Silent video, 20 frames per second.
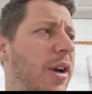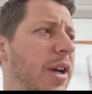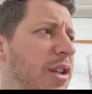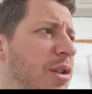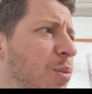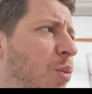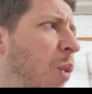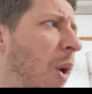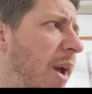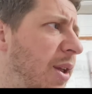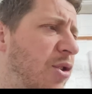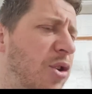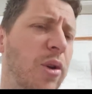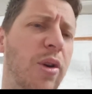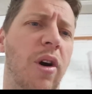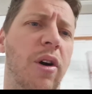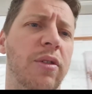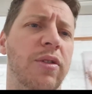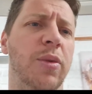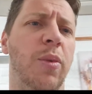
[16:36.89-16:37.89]
It's way too
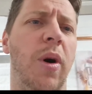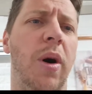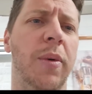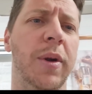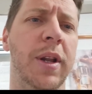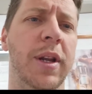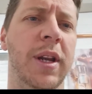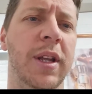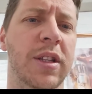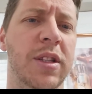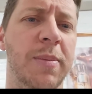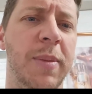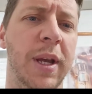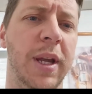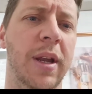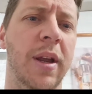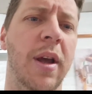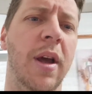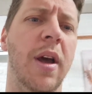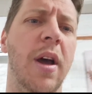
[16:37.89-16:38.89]
long to what I wanted it to
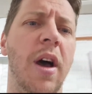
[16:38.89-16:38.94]
be.